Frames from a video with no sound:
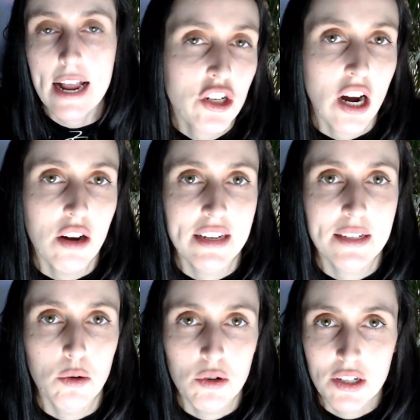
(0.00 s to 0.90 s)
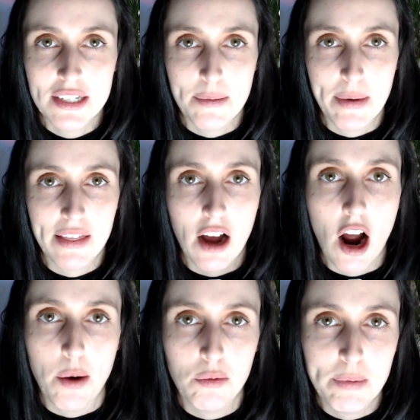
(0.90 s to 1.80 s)
the child is also something that
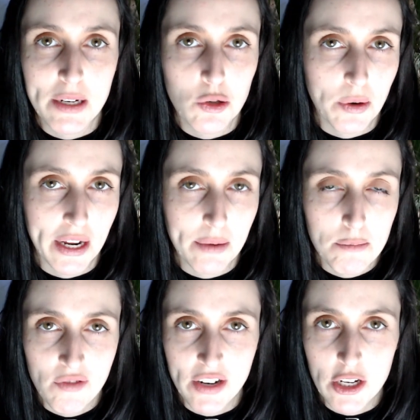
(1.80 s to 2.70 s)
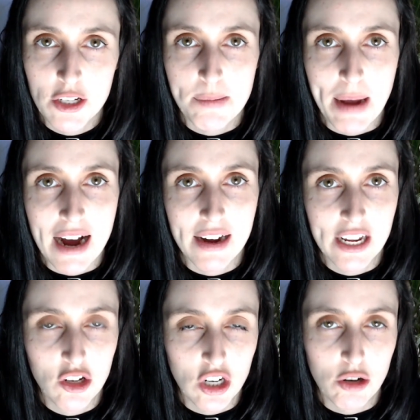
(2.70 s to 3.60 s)
I will be doing more videos about
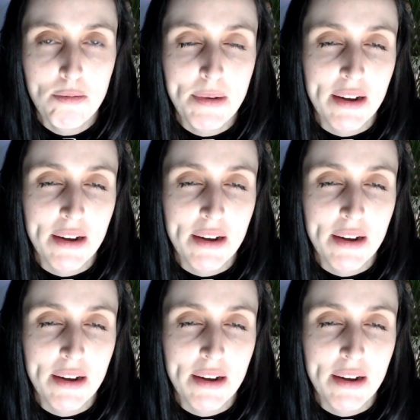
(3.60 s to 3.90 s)
in general,